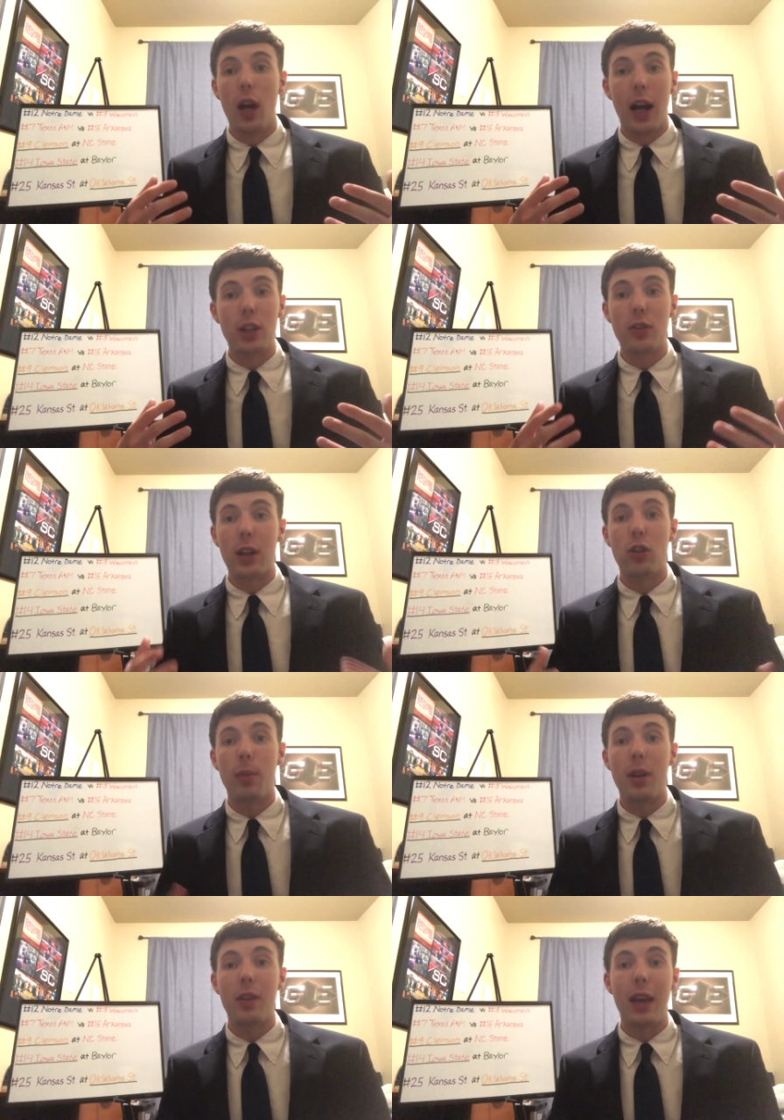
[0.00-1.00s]
uh, just like so
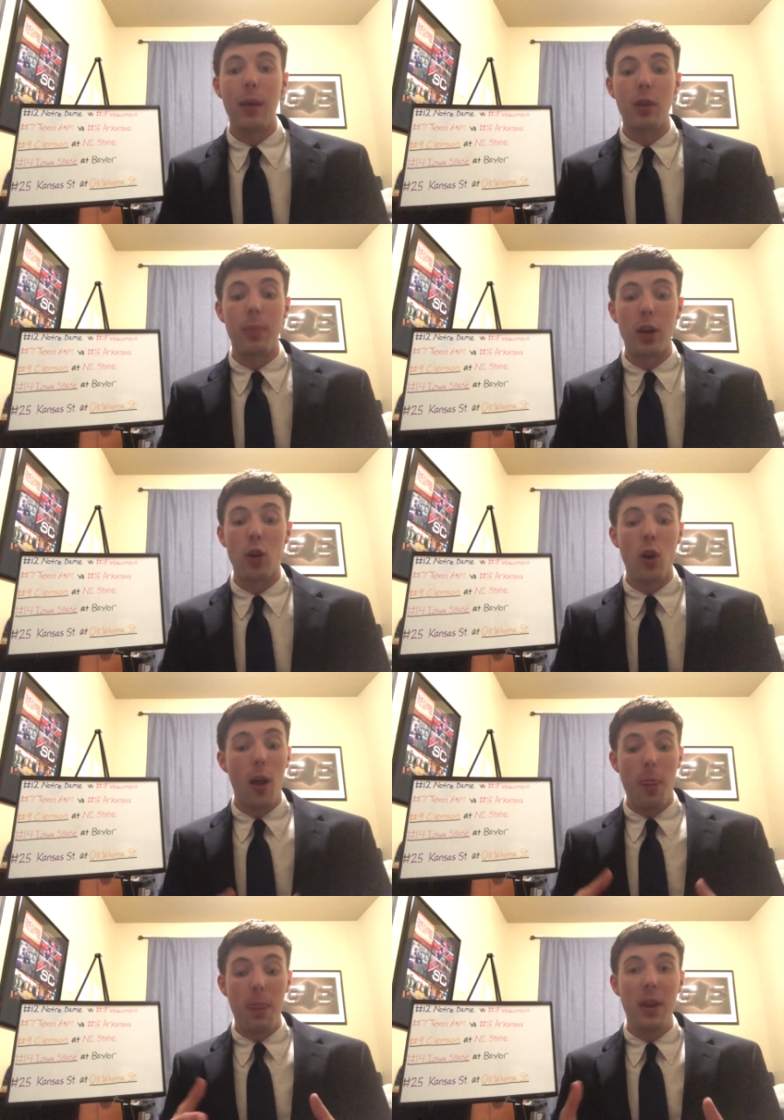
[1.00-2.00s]
many of these games up here,
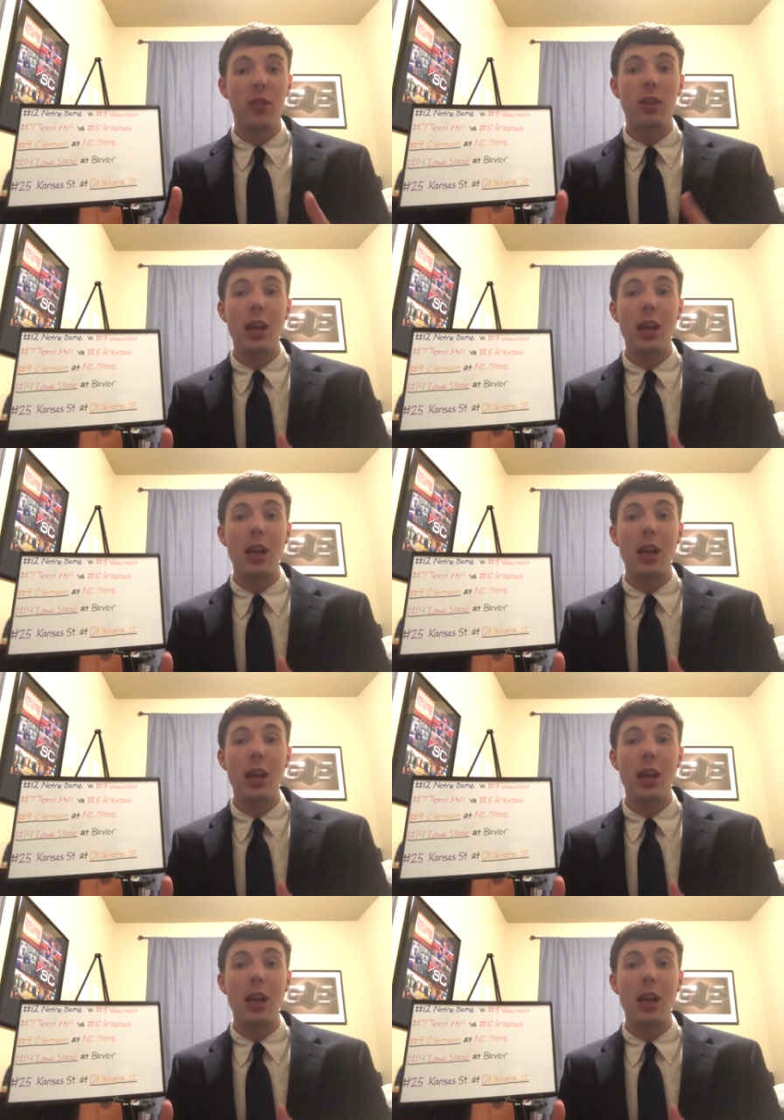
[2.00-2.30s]
this